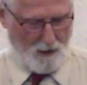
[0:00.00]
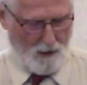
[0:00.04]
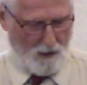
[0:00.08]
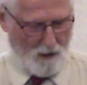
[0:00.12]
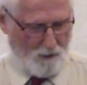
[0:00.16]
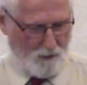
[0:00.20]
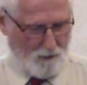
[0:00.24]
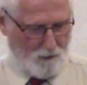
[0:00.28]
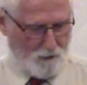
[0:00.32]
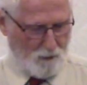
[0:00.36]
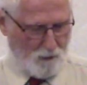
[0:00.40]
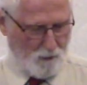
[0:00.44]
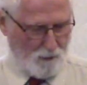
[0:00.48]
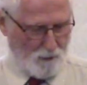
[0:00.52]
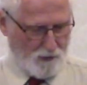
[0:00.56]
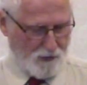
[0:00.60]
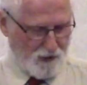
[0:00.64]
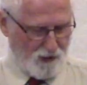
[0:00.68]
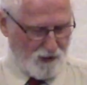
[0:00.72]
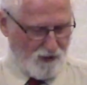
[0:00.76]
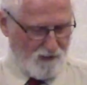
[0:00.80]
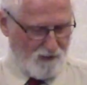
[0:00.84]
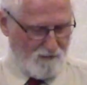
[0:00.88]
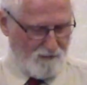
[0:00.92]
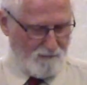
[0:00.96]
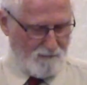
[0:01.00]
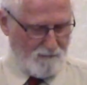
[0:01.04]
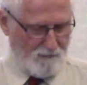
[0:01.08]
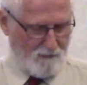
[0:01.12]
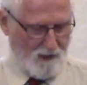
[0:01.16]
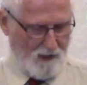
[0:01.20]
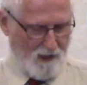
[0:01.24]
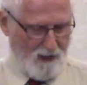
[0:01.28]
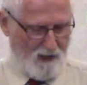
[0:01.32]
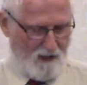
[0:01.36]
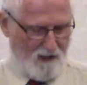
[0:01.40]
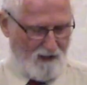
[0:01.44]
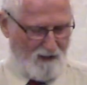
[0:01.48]
to serve
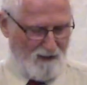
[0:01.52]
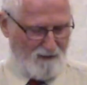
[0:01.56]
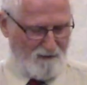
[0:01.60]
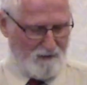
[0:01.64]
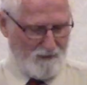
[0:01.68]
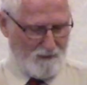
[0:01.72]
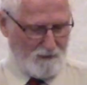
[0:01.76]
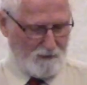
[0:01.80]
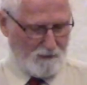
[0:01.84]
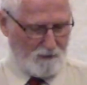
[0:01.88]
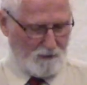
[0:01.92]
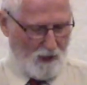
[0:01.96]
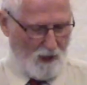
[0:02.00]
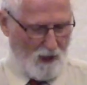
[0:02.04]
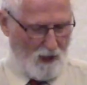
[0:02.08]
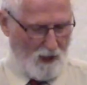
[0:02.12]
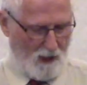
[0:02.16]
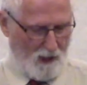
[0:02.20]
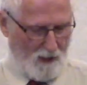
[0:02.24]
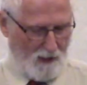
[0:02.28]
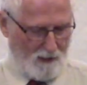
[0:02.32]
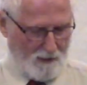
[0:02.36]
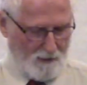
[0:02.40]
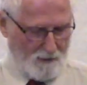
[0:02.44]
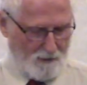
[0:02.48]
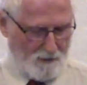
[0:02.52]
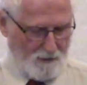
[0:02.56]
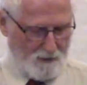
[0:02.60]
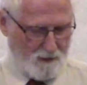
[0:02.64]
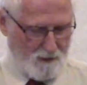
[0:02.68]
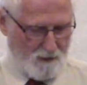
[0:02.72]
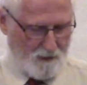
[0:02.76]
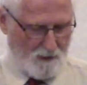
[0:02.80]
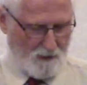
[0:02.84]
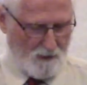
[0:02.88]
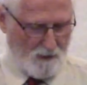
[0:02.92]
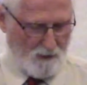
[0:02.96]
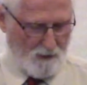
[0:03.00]
other gods.
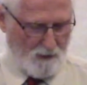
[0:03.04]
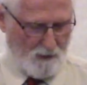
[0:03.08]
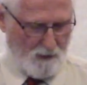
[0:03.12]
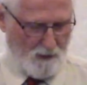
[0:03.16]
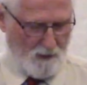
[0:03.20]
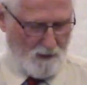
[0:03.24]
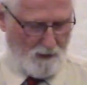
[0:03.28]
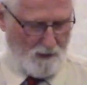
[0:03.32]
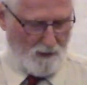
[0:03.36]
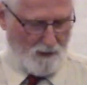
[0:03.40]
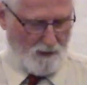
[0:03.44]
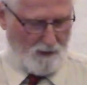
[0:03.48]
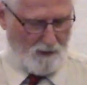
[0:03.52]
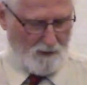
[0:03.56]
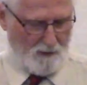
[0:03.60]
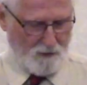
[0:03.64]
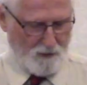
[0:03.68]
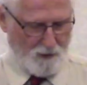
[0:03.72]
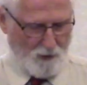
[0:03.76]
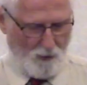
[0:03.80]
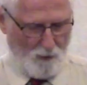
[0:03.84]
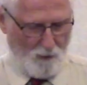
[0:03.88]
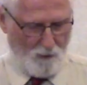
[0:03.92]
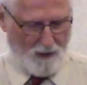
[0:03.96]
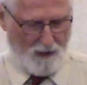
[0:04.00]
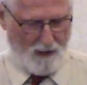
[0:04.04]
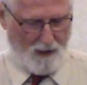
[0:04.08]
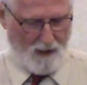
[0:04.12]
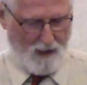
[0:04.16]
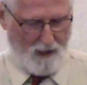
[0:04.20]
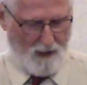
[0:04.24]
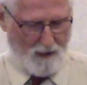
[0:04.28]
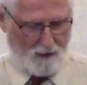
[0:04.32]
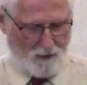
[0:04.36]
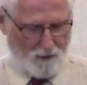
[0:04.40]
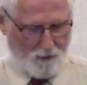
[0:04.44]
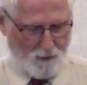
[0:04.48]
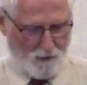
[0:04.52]
And so the
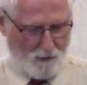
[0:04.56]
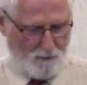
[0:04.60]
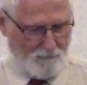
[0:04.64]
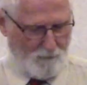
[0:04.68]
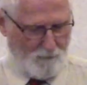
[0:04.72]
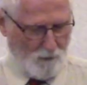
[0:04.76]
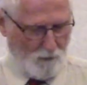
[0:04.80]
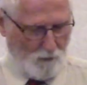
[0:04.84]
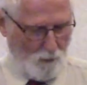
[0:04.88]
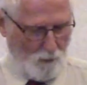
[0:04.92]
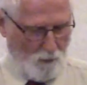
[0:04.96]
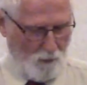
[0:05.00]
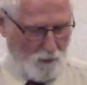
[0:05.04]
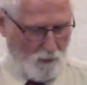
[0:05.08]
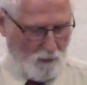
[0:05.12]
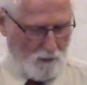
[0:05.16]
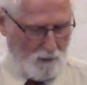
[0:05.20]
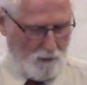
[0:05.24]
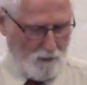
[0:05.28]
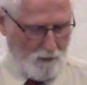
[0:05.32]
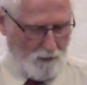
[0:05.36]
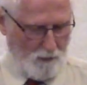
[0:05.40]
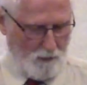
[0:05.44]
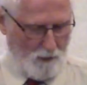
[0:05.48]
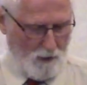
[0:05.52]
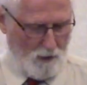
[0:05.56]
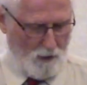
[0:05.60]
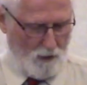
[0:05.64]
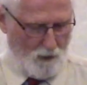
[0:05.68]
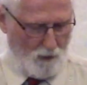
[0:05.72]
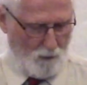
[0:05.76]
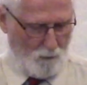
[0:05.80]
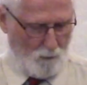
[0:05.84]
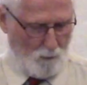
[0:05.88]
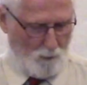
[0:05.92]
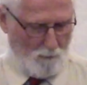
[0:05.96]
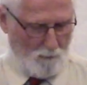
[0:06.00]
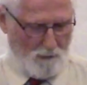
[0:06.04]
anger of the Lord
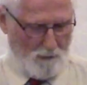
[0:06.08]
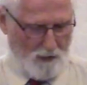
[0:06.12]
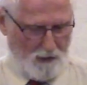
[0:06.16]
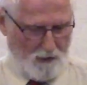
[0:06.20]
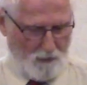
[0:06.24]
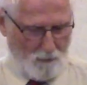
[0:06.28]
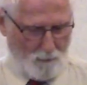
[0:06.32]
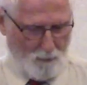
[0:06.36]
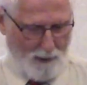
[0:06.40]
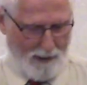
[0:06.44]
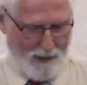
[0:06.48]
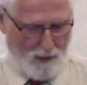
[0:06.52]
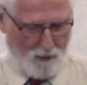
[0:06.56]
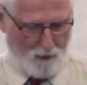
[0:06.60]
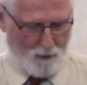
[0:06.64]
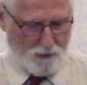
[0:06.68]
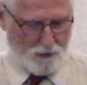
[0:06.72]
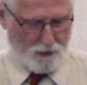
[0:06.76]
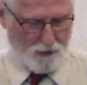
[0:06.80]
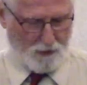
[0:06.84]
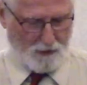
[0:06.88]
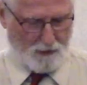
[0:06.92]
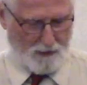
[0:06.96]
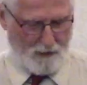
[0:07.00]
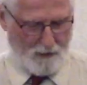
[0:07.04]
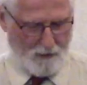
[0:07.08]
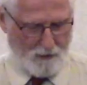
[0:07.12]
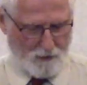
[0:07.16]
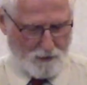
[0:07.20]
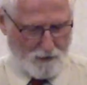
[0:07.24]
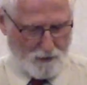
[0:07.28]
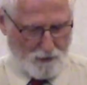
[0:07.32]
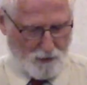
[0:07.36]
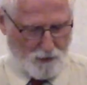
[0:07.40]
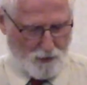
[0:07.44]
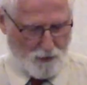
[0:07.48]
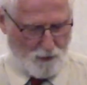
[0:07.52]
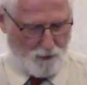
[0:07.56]
will be aroused
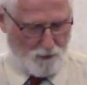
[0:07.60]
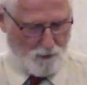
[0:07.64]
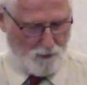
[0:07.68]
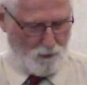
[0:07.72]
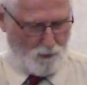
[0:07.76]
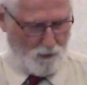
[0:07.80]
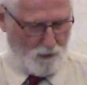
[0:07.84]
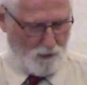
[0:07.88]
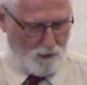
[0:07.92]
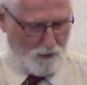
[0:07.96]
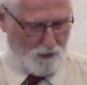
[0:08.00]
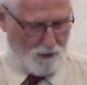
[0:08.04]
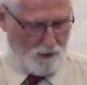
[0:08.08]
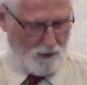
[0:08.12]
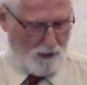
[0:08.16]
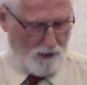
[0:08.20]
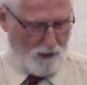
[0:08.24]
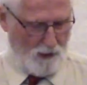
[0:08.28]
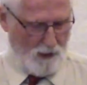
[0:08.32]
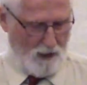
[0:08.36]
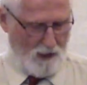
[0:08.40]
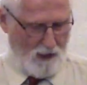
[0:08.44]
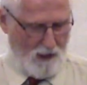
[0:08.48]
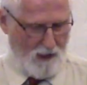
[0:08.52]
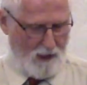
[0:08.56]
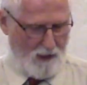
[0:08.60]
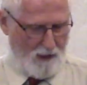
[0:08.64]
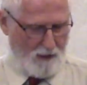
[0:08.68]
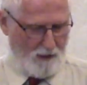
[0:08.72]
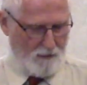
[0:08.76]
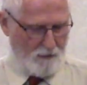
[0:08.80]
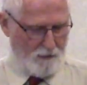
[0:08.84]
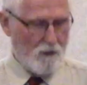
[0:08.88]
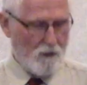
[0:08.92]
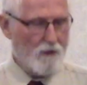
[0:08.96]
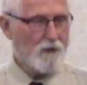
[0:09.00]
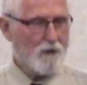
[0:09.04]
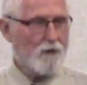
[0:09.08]
against you and
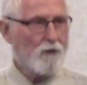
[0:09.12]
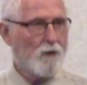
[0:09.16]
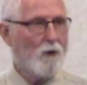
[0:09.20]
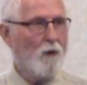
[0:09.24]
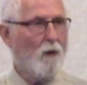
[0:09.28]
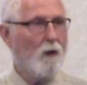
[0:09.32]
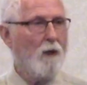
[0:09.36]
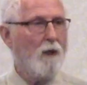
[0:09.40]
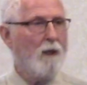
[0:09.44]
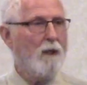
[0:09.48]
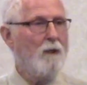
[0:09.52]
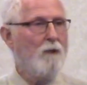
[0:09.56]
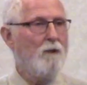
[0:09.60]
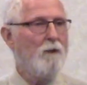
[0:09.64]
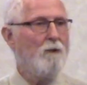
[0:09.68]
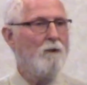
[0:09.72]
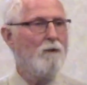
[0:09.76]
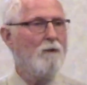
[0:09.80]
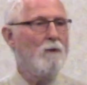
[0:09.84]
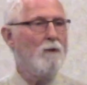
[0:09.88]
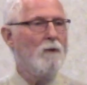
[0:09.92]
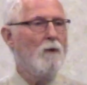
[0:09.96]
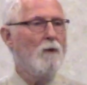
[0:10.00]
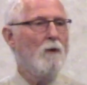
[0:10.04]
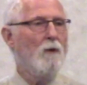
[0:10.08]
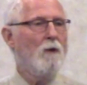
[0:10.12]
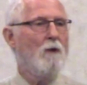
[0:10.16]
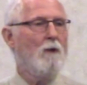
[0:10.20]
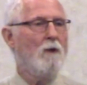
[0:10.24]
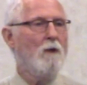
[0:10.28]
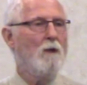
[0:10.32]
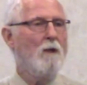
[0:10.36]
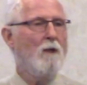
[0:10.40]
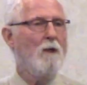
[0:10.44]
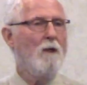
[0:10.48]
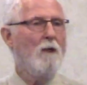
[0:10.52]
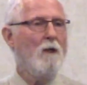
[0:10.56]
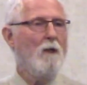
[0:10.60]
destroy you
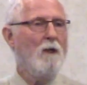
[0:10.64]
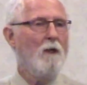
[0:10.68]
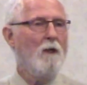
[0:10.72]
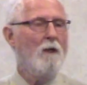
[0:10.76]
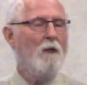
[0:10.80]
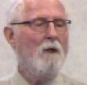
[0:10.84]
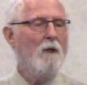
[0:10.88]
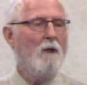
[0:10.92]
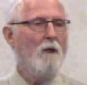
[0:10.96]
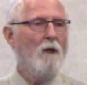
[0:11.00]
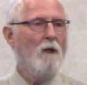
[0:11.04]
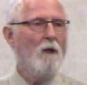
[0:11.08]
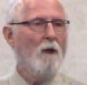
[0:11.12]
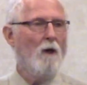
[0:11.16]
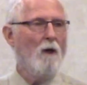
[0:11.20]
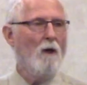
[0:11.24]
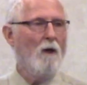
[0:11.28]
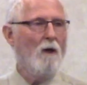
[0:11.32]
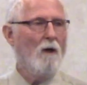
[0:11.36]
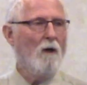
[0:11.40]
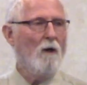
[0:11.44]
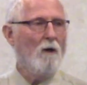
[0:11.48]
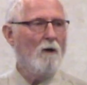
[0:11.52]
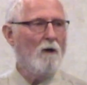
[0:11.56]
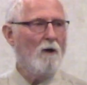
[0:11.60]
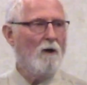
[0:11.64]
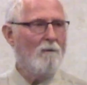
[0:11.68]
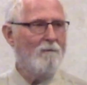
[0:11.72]
all of